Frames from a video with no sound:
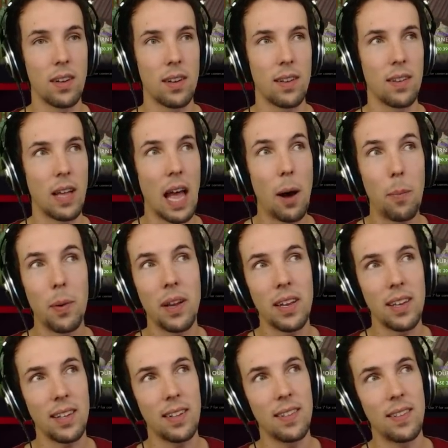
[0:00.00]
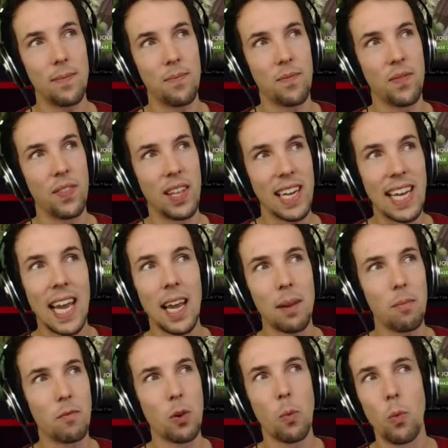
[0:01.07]
helping the
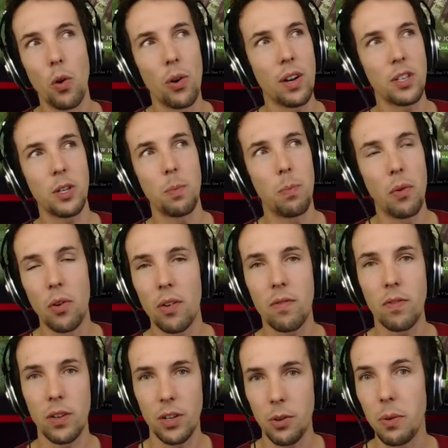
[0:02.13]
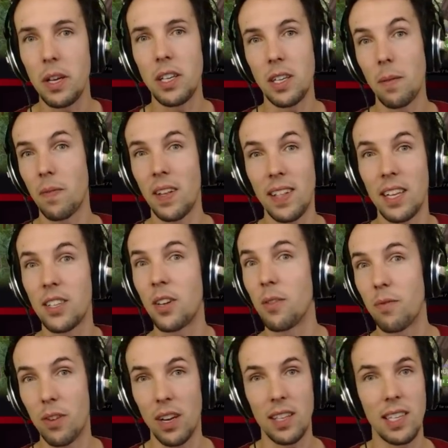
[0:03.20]
game reward a support for doing something that's good
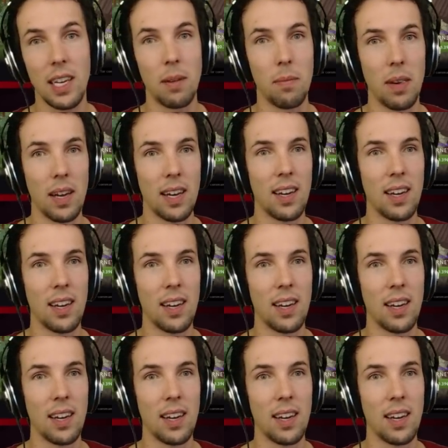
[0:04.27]
for the team.